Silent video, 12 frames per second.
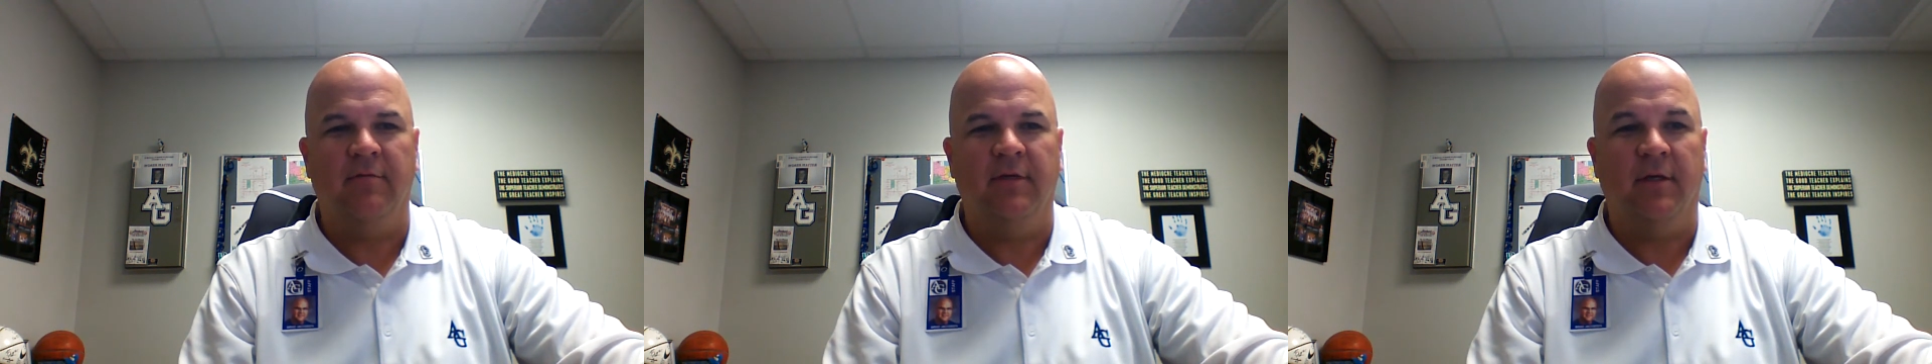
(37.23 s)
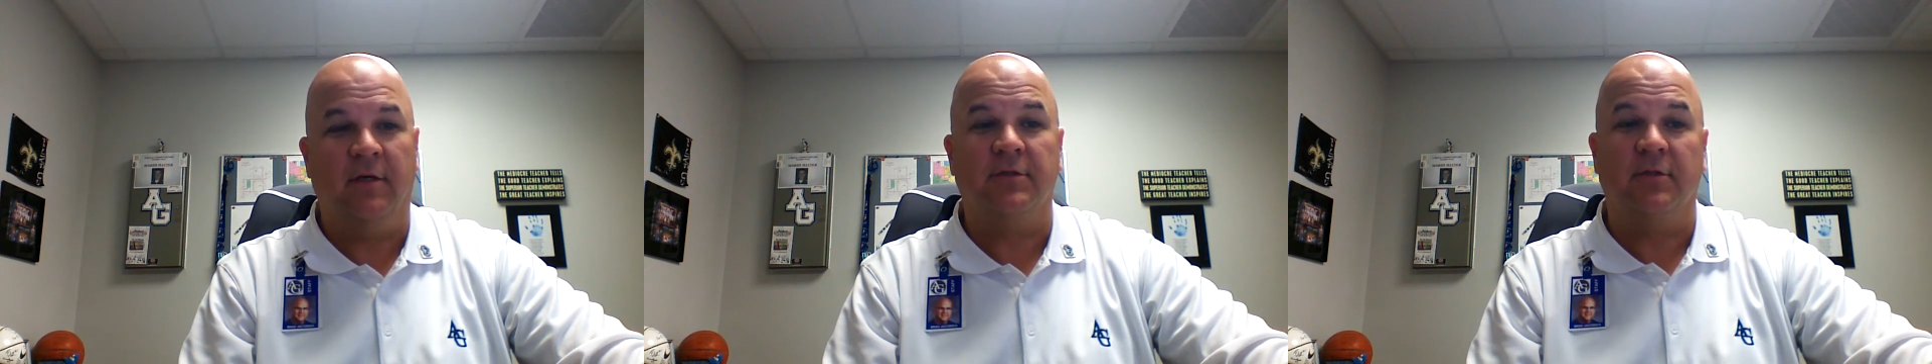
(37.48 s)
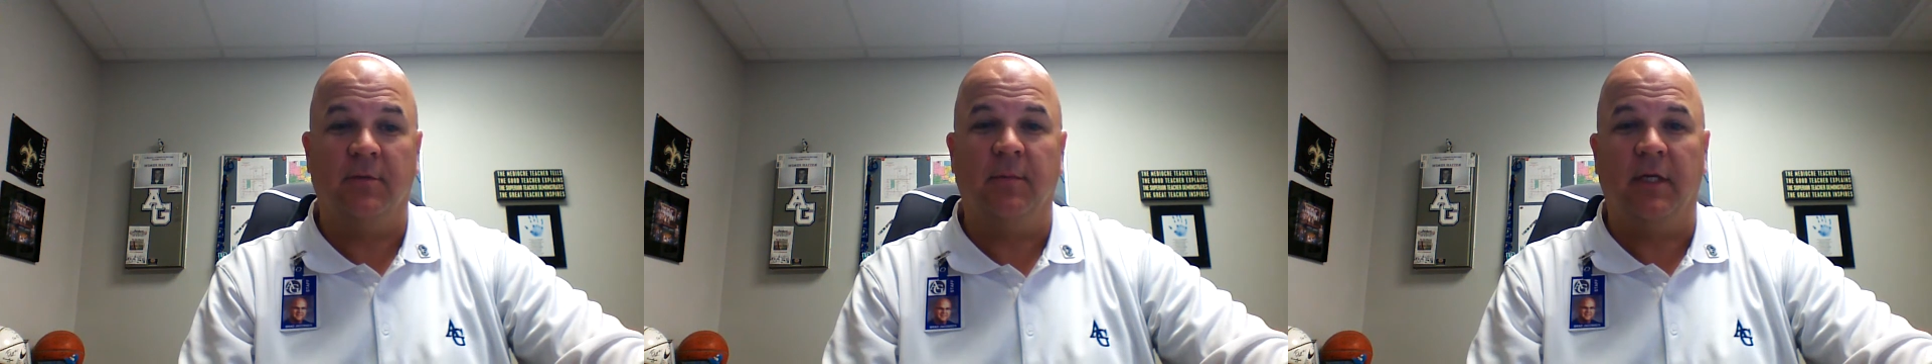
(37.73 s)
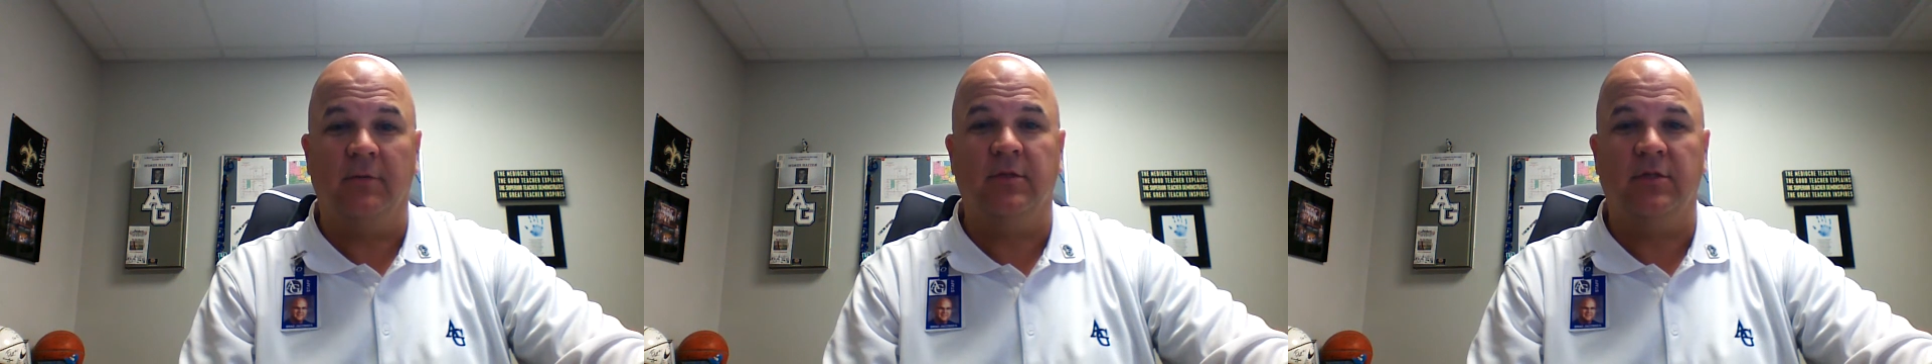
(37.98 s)
and also it
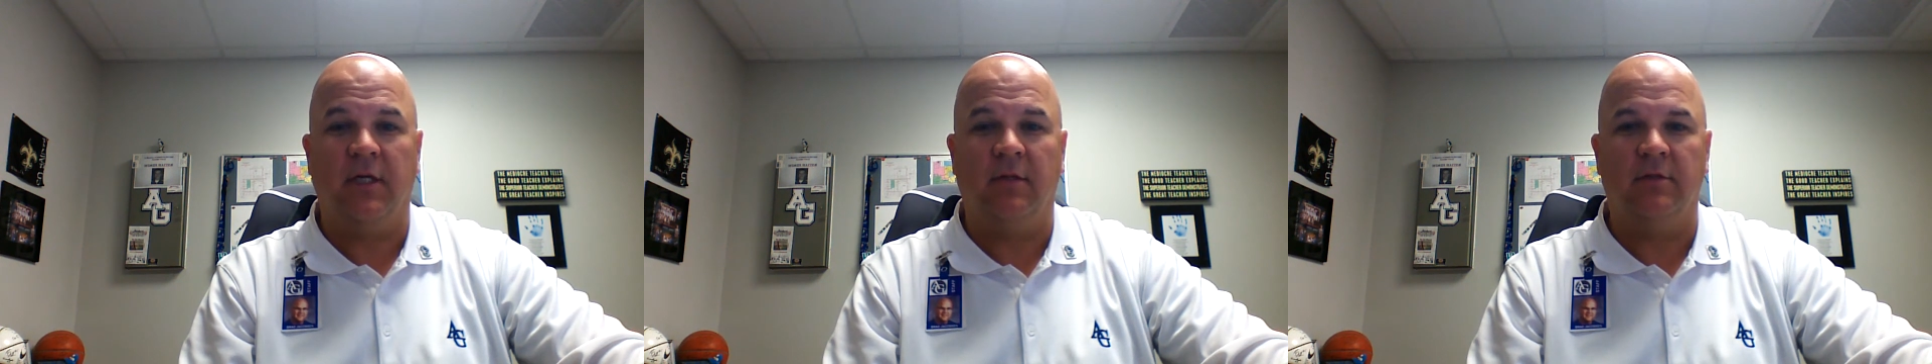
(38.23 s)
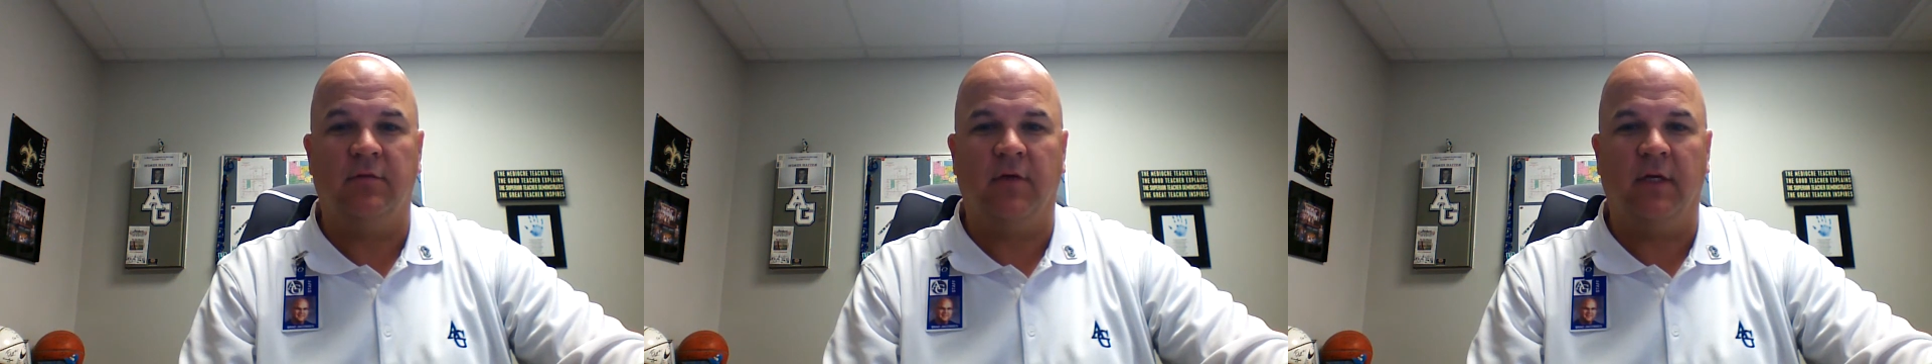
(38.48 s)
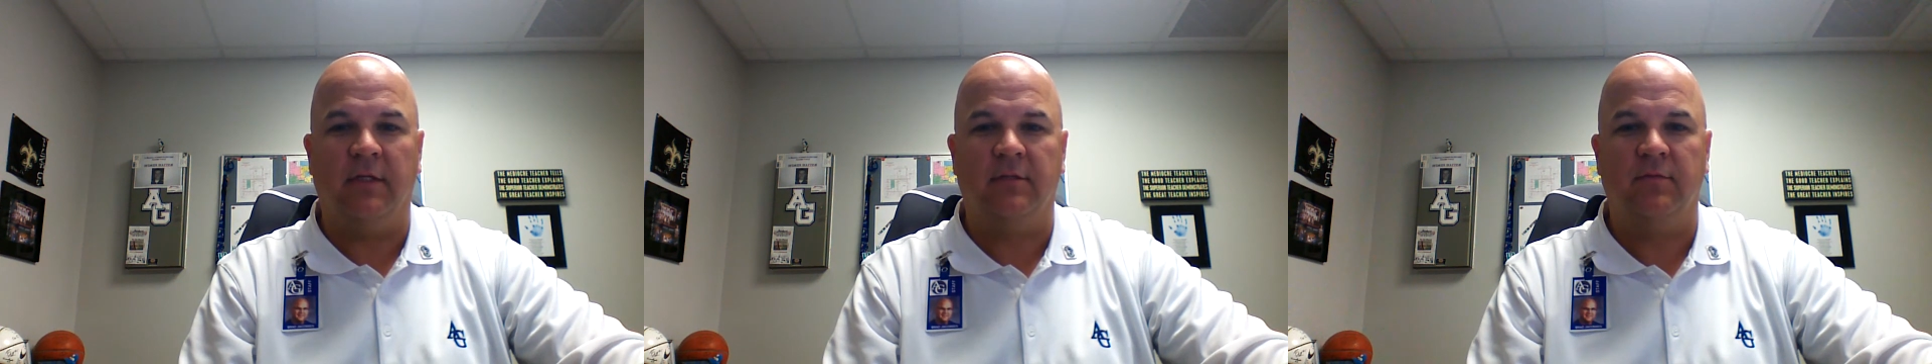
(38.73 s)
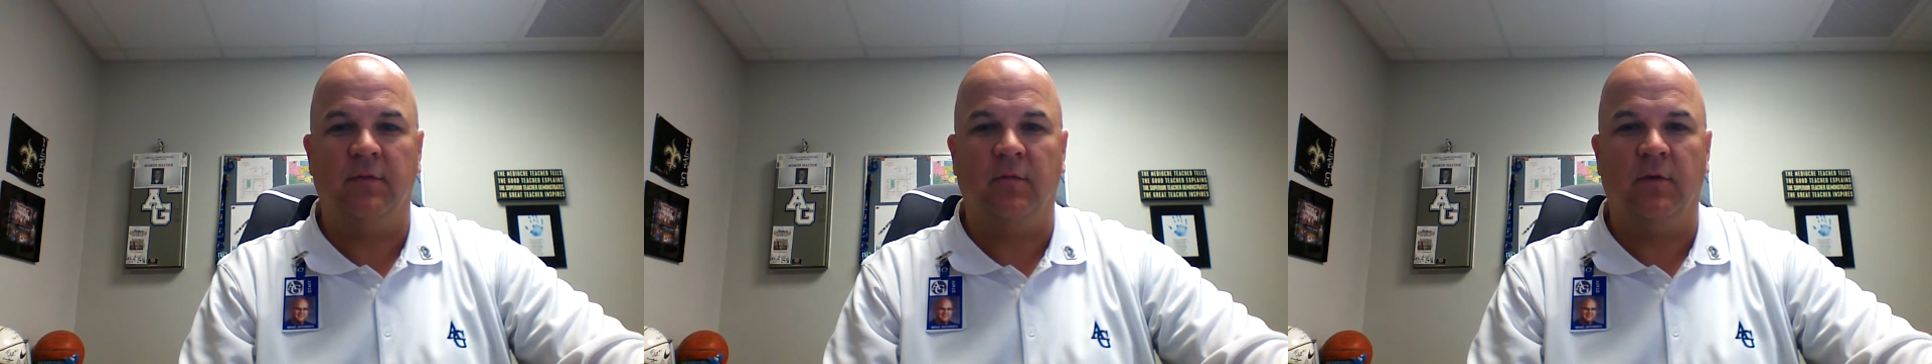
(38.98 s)
becomes a challenge for
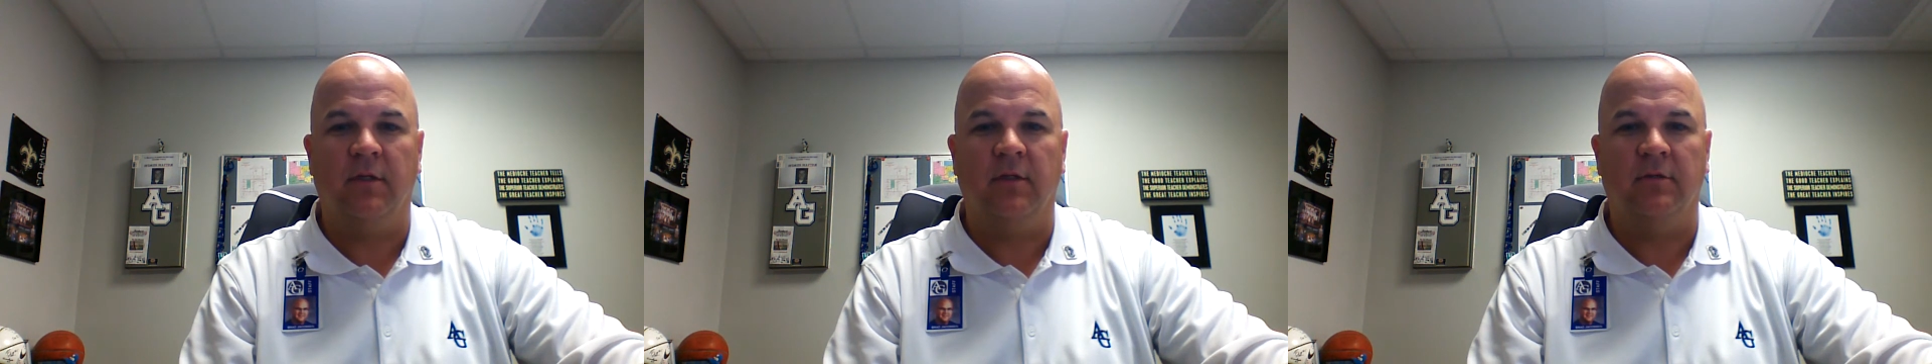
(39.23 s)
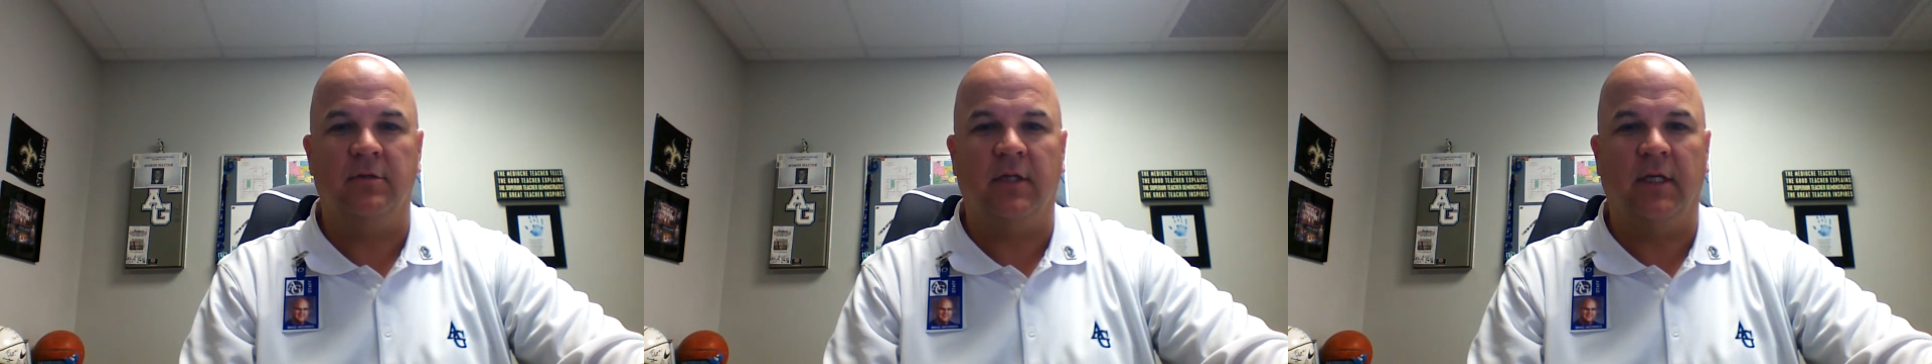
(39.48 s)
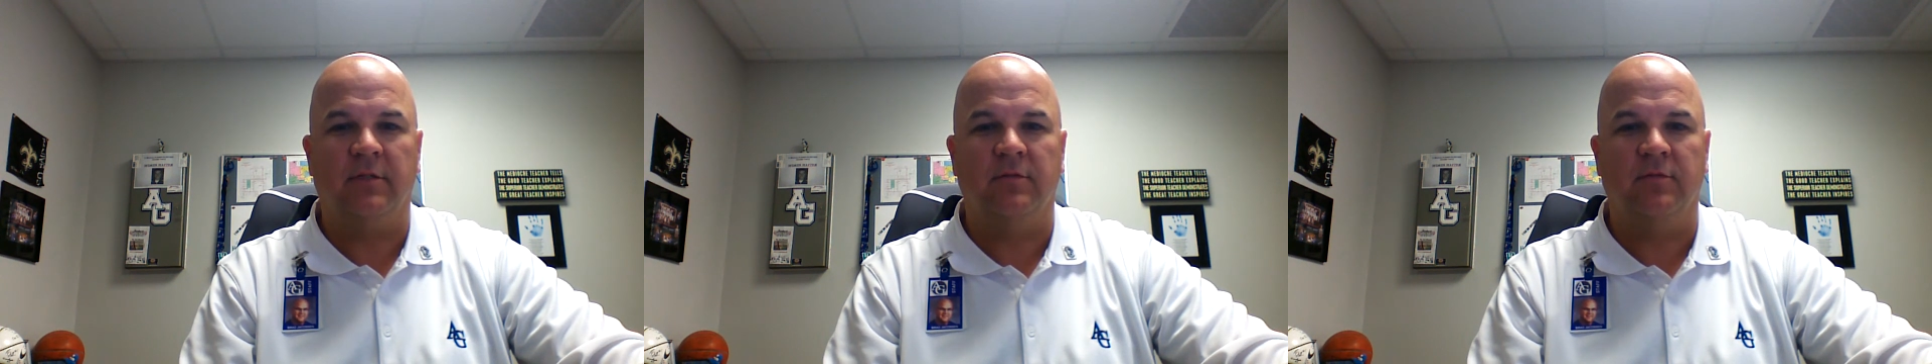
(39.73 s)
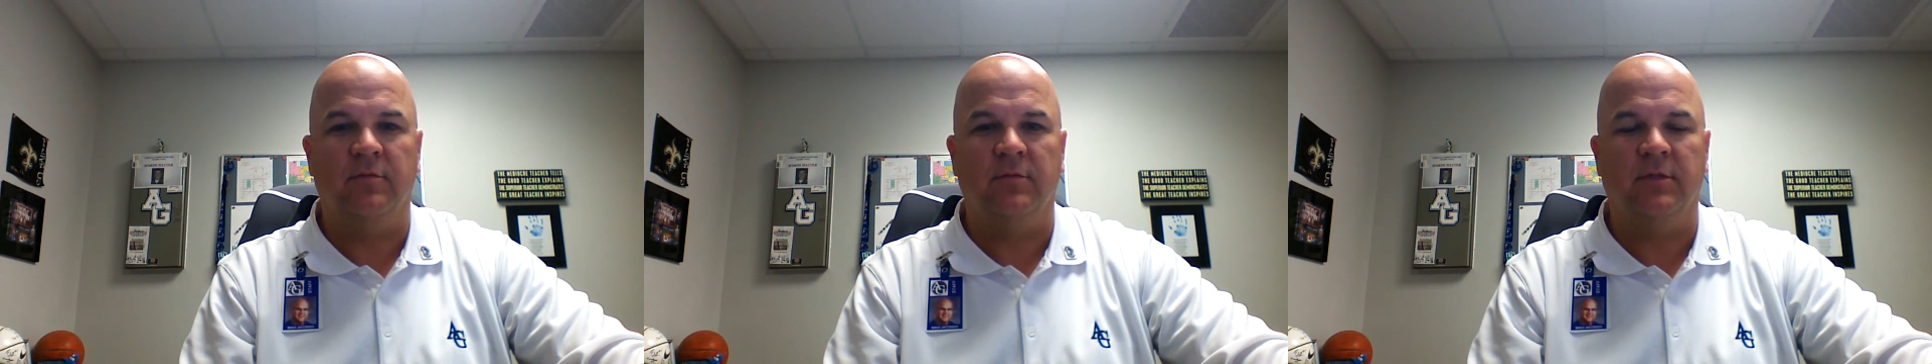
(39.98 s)
us when we're in those
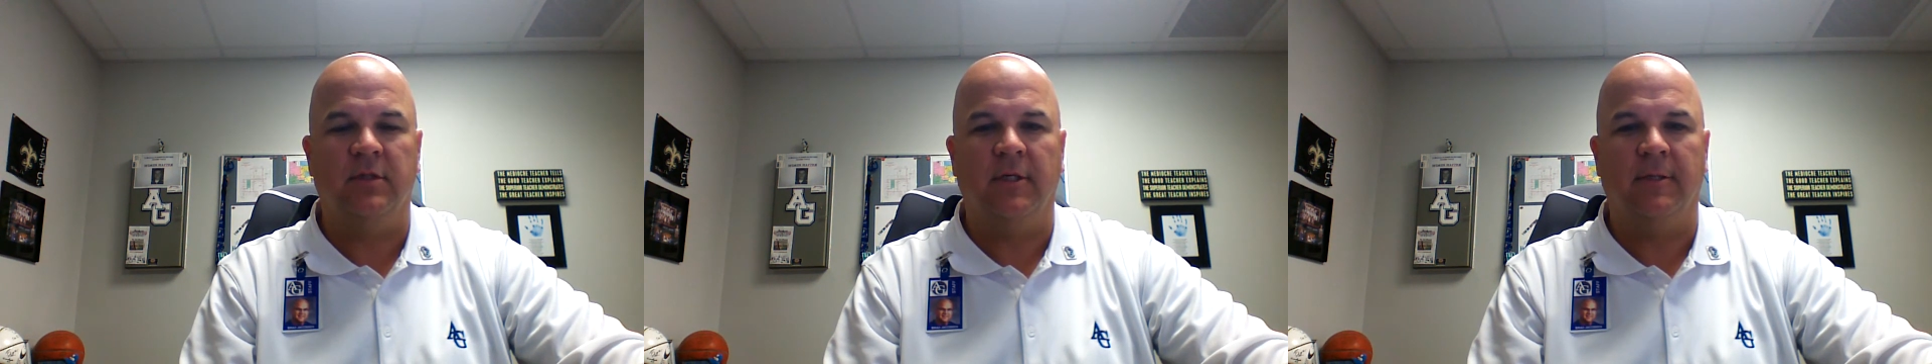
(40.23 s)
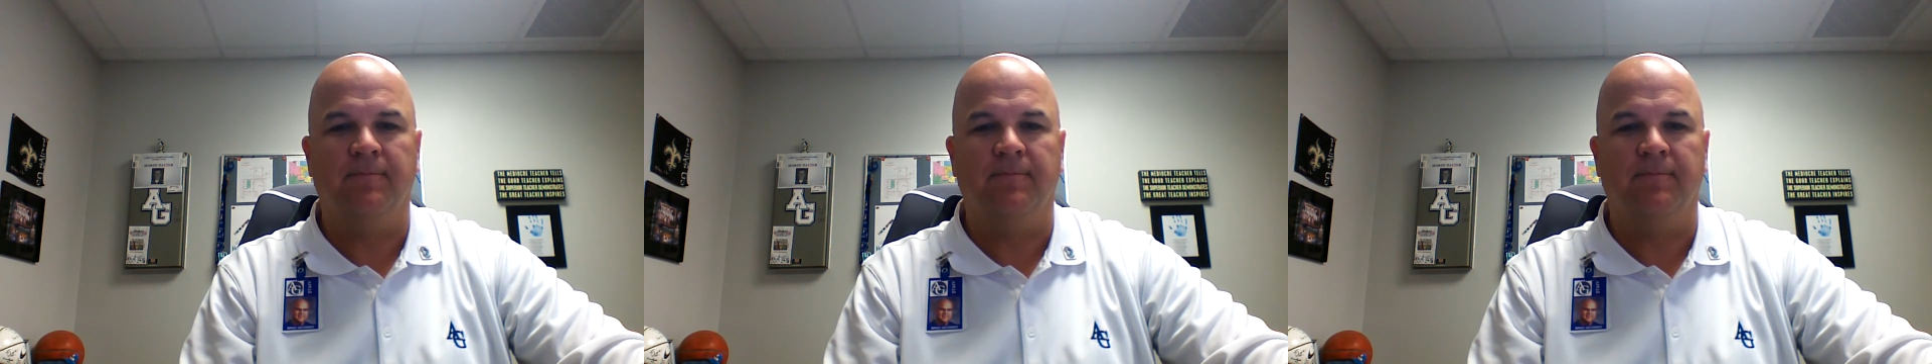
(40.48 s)
classrooms,